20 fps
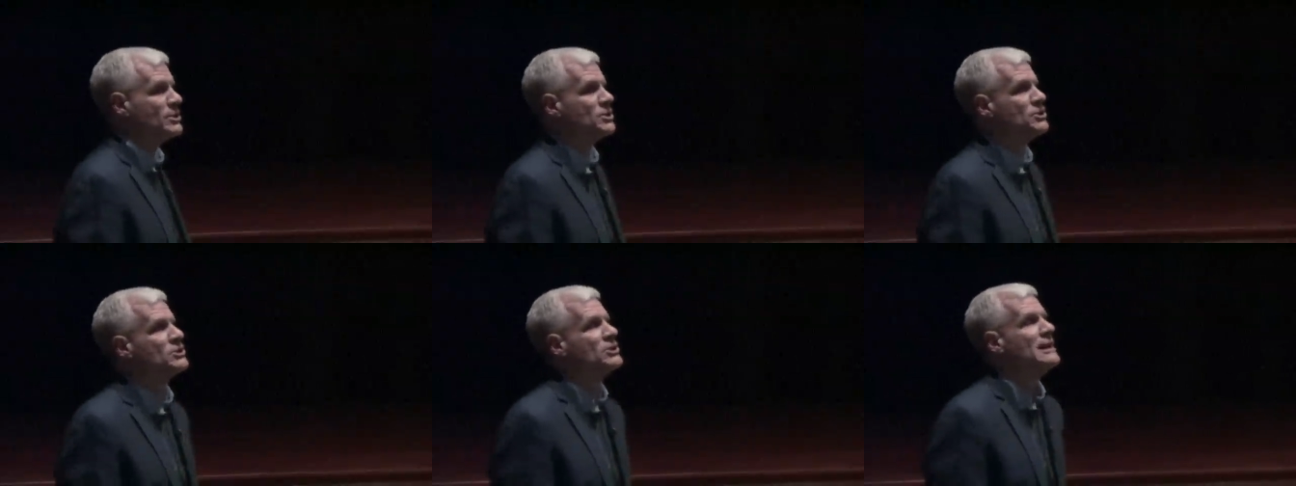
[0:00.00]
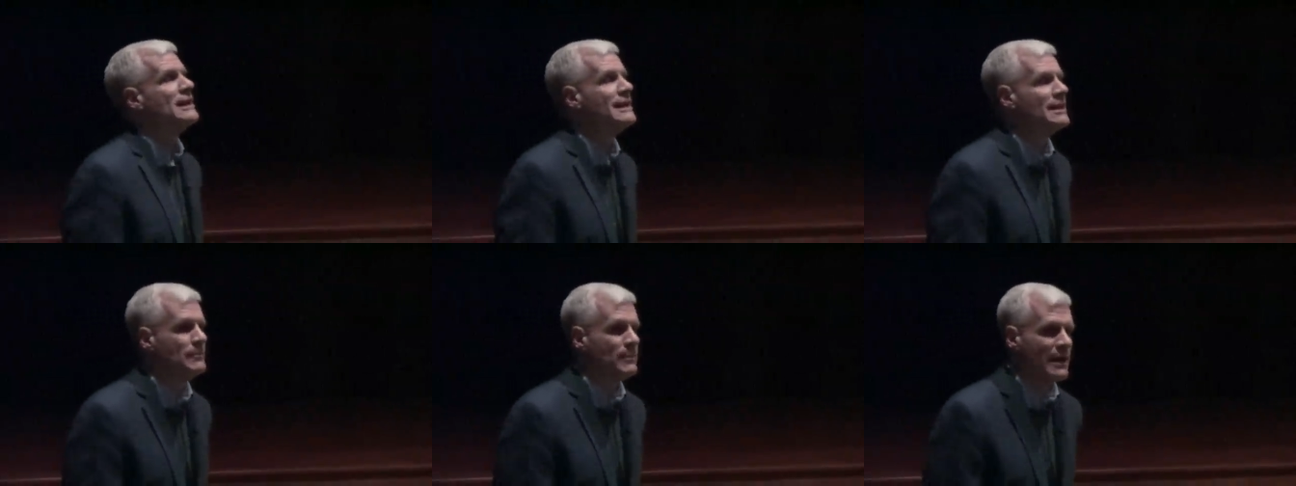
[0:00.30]

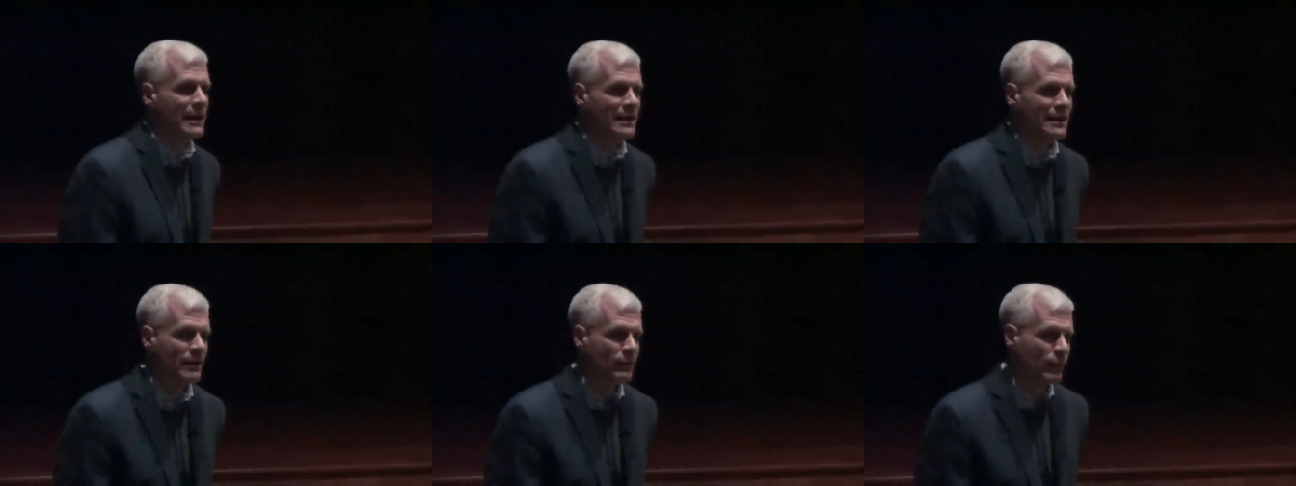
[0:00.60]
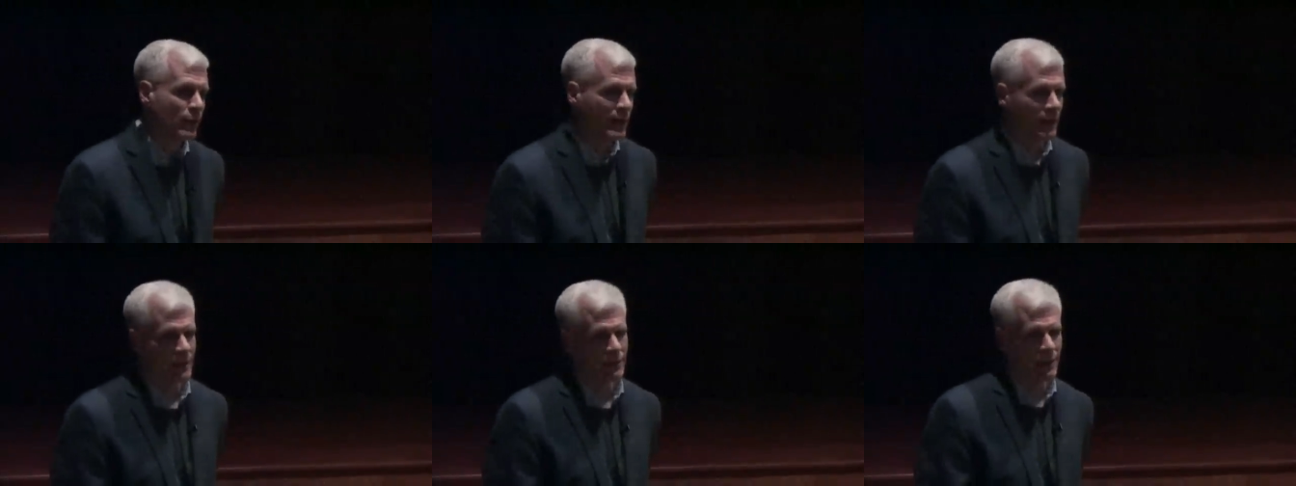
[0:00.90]
exceeding mean if
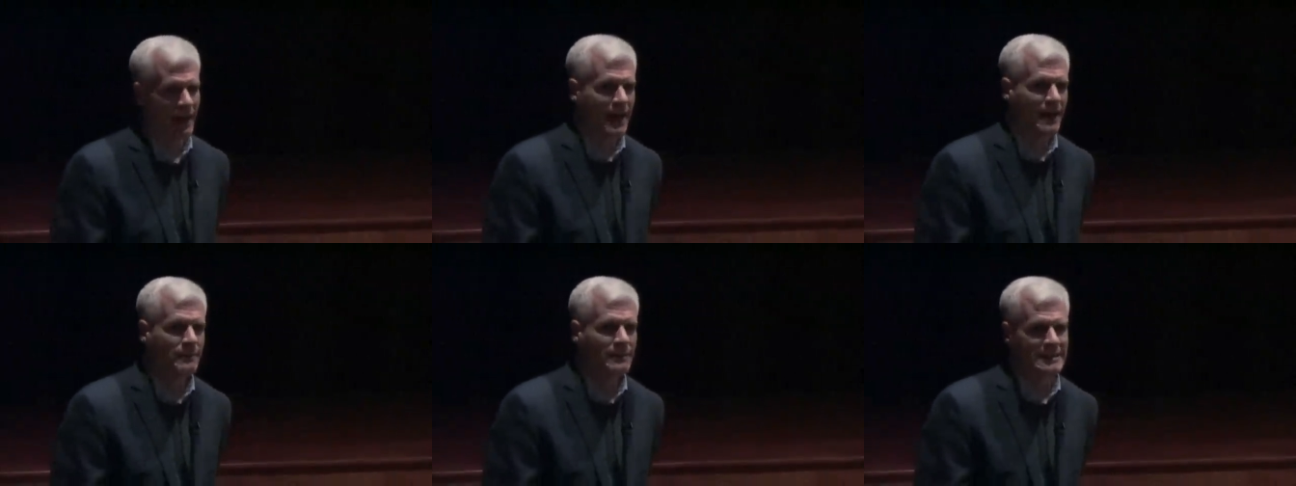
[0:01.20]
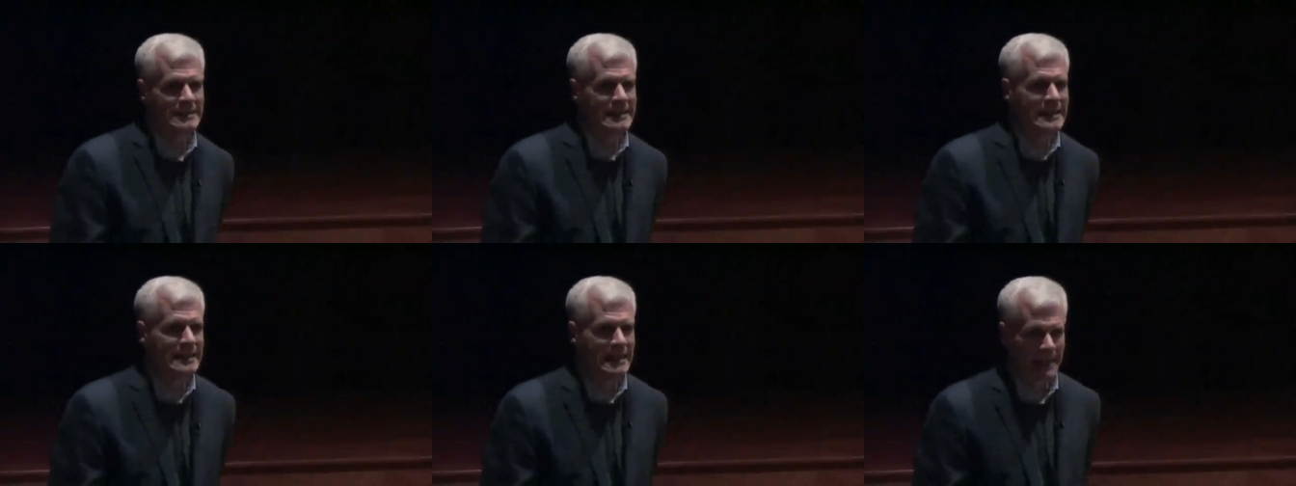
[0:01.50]
we're going to claim
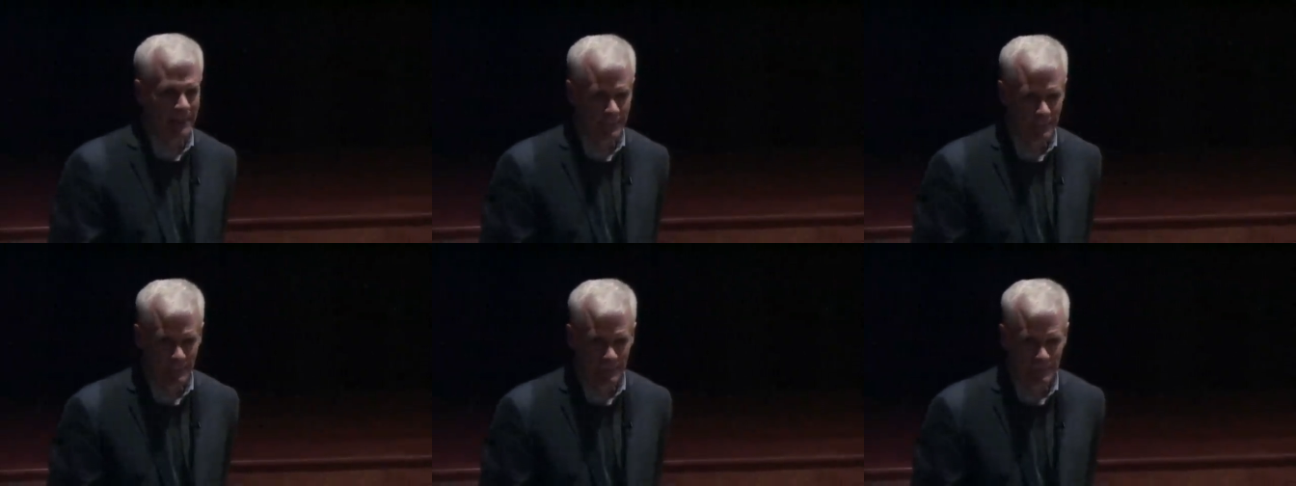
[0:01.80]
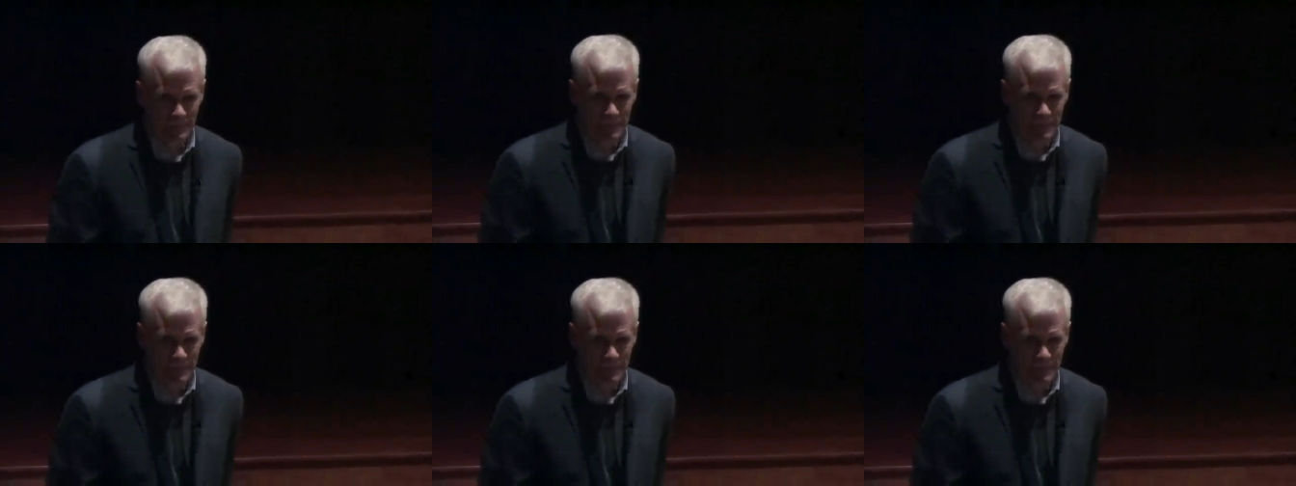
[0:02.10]
exceeding.